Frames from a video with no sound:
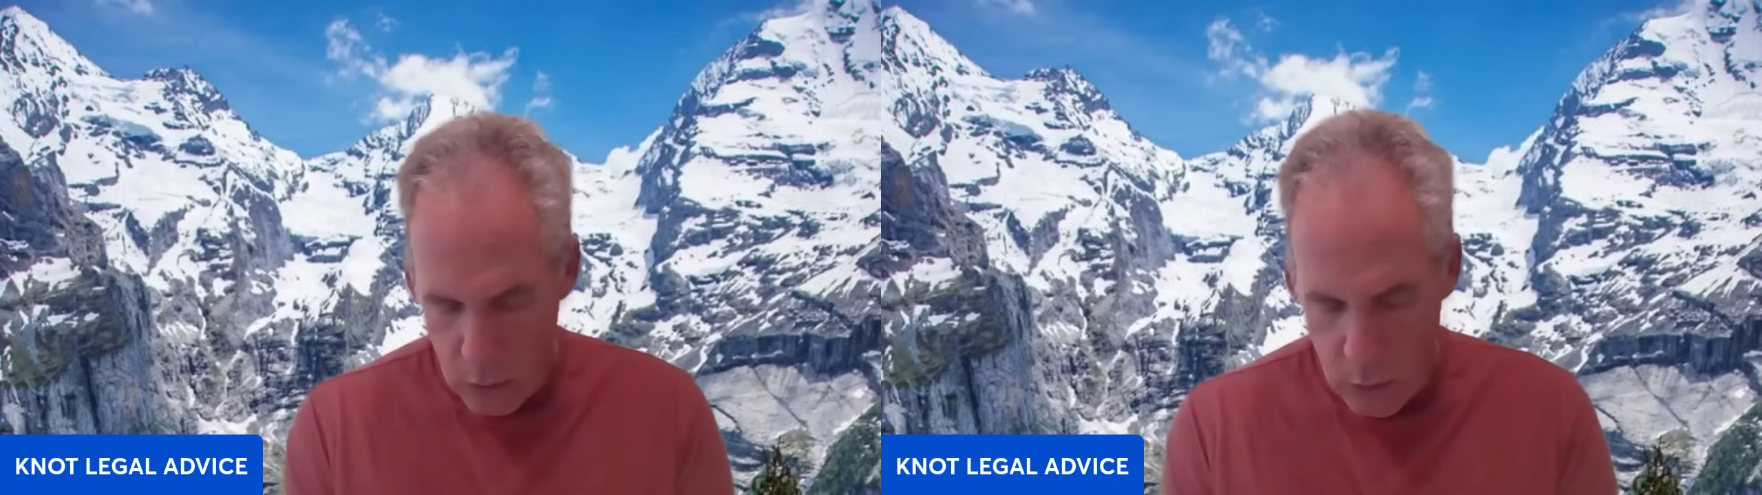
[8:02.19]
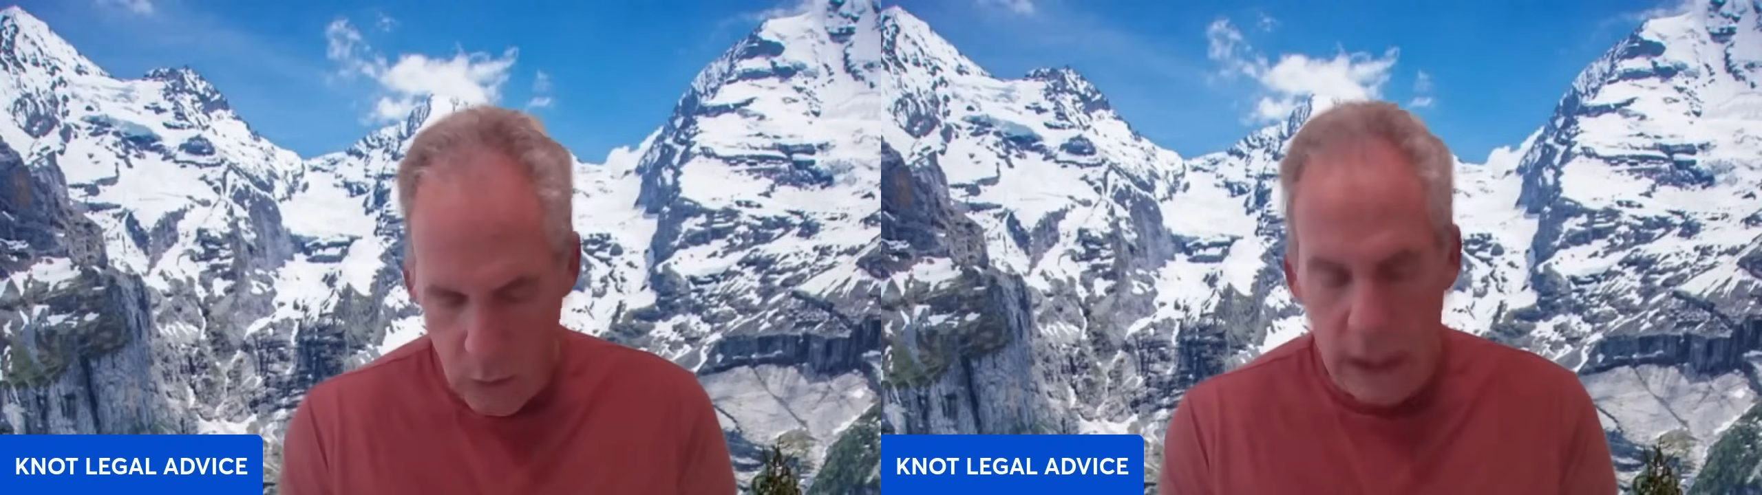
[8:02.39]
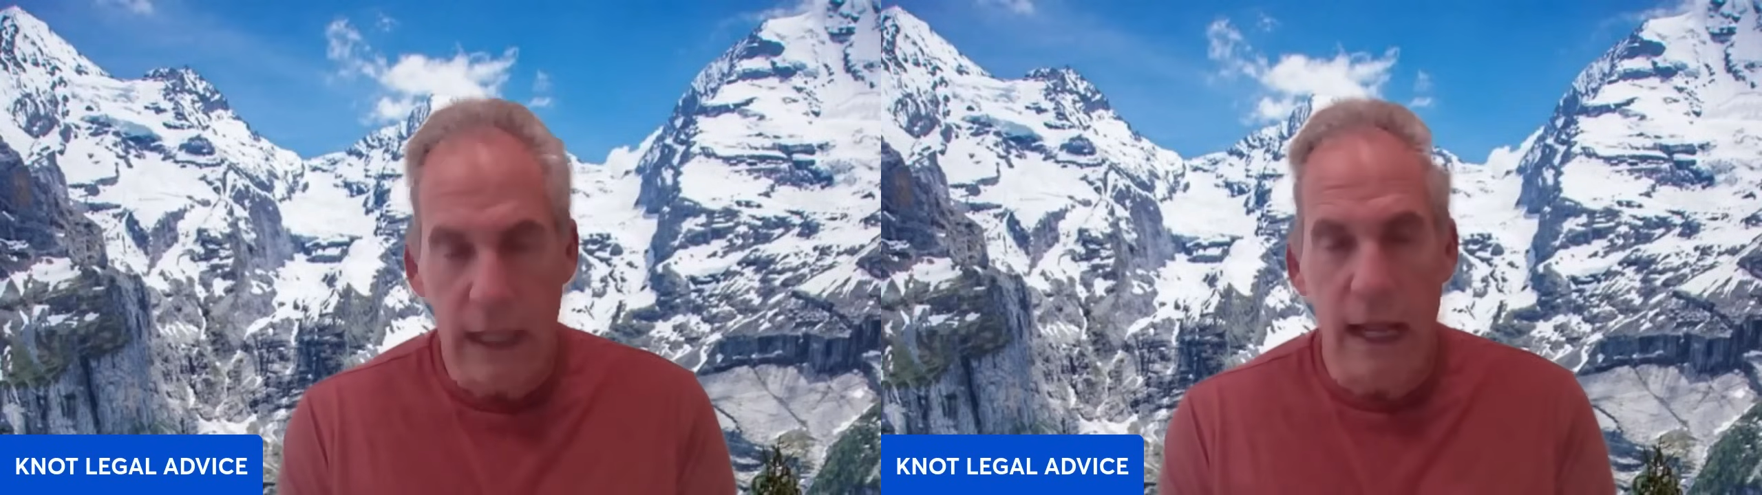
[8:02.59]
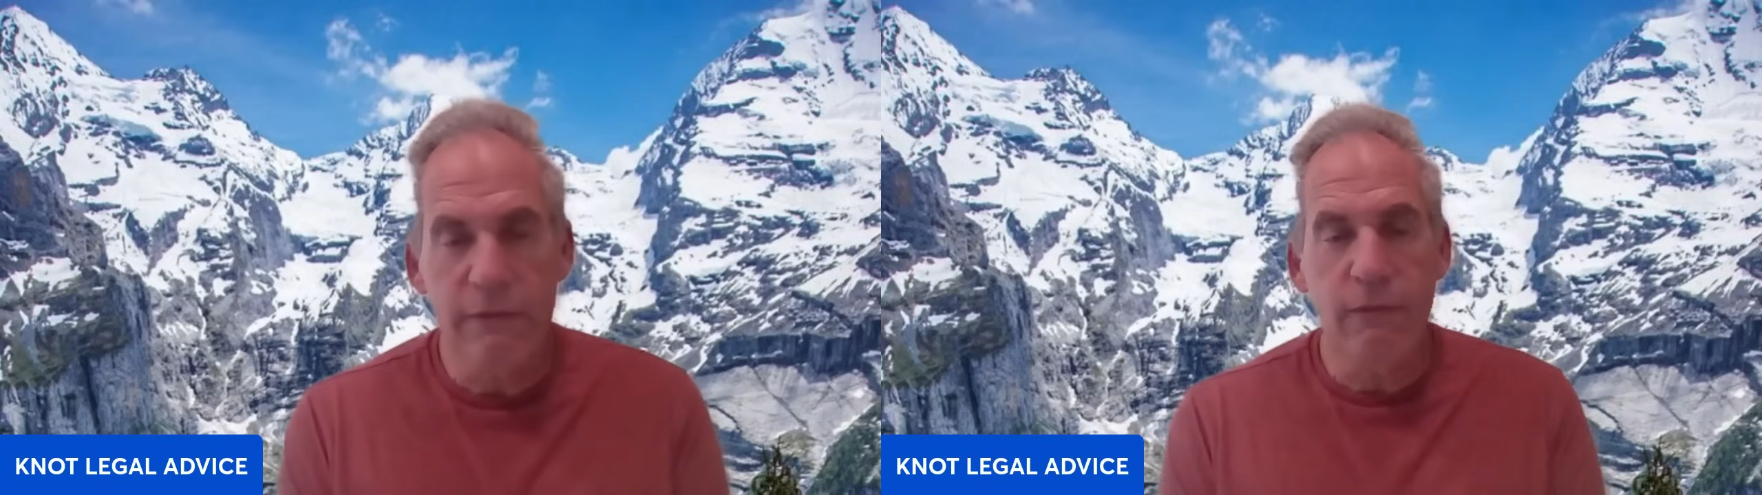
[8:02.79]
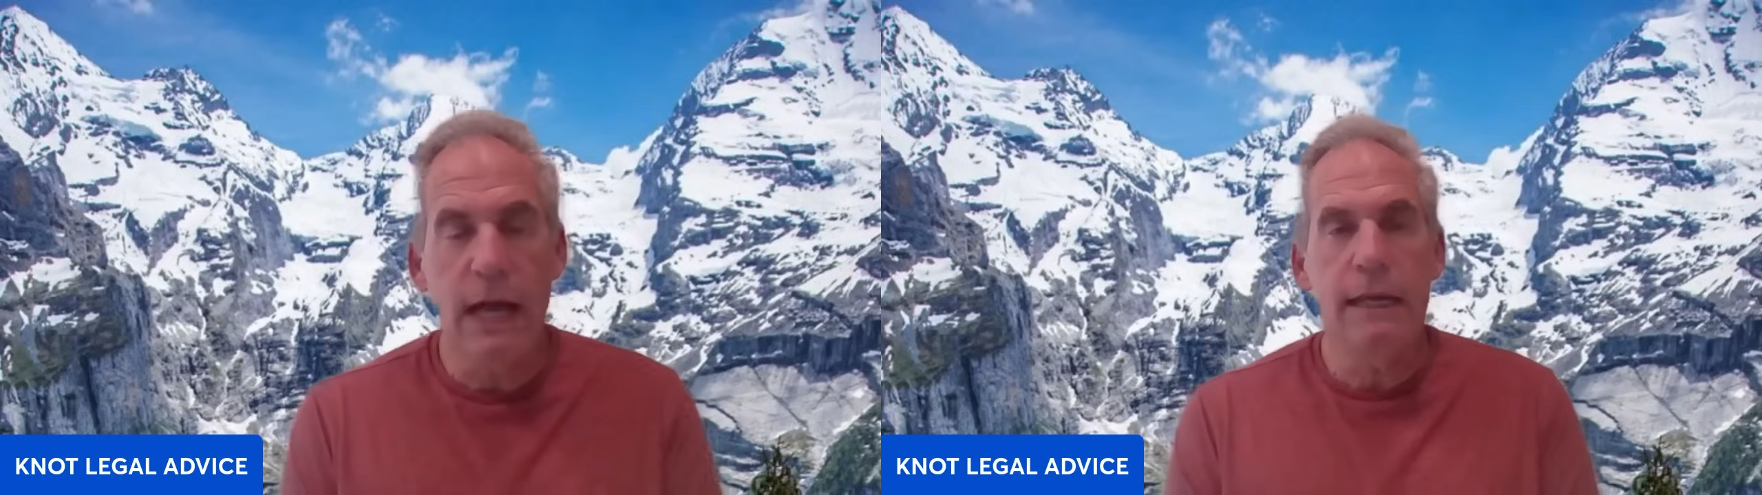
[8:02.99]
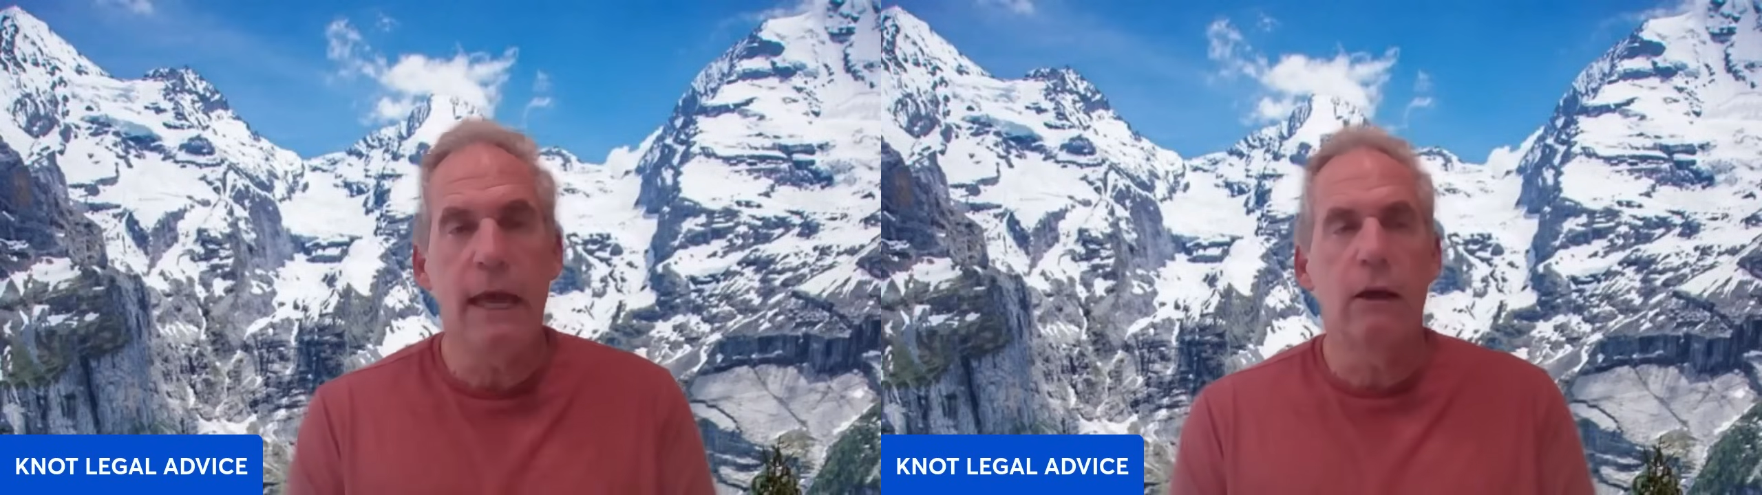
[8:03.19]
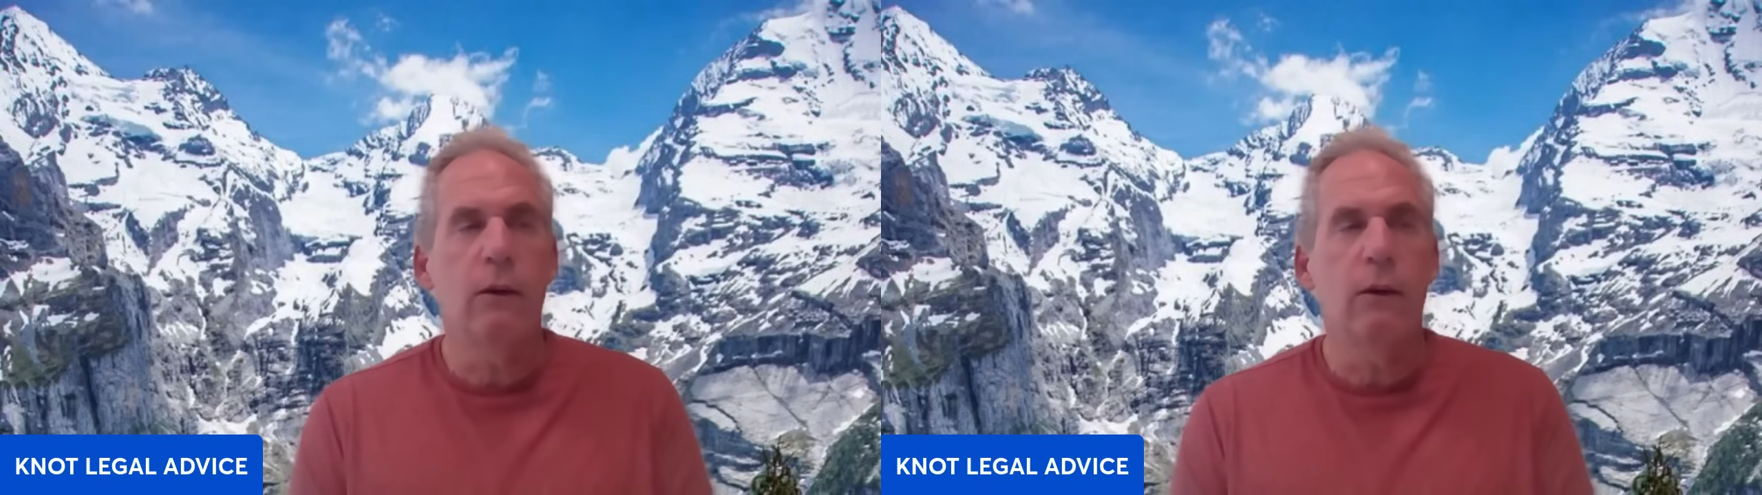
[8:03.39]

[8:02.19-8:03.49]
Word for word: What did I find out,